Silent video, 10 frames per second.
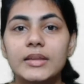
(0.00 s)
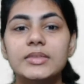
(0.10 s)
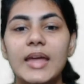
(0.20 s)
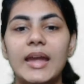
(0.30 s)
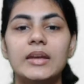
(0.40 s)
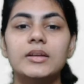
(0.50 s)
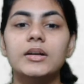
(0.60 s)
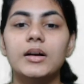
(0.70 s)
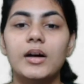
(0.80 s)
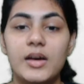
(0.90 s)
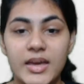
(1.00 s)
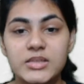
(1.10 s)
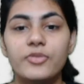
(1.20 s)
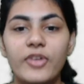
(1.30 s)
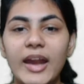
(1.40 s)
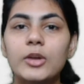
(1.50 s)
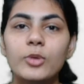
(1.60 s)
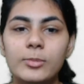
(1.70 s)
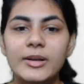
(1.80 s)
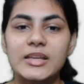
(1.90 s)
then his fate
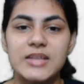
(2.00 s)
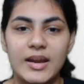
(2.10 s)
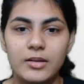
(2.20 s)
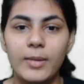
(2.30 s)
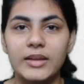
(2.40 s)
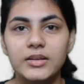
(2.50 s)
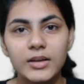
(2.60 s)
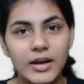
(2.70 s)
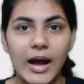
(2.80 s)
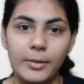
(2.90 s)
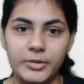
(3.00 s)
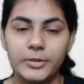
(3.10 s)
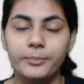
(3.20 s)
will be decided by the army,